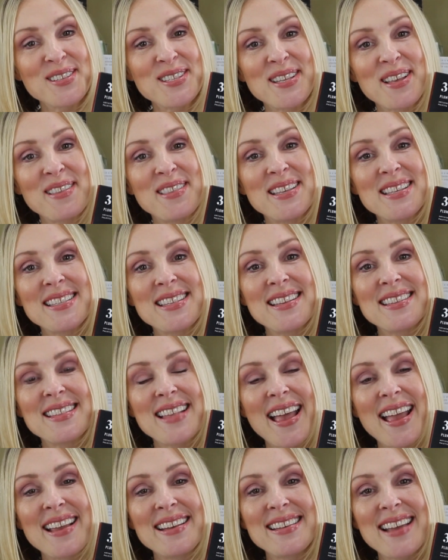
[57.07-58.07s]
So this is
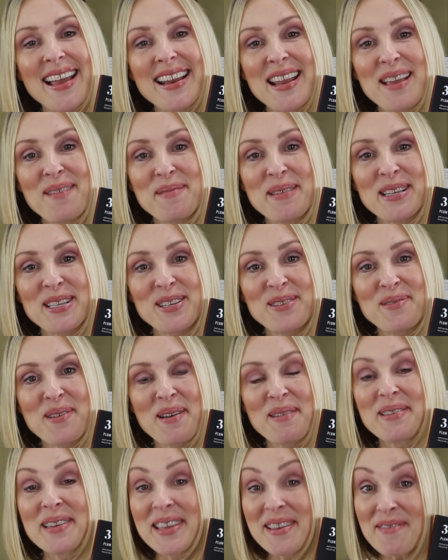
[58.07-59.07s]
a dynamic
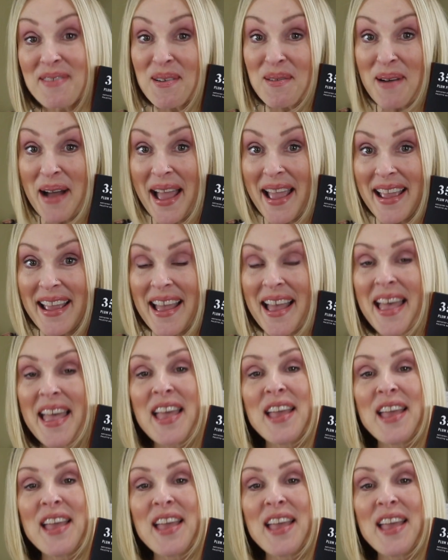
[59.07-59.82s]
duo giveaway.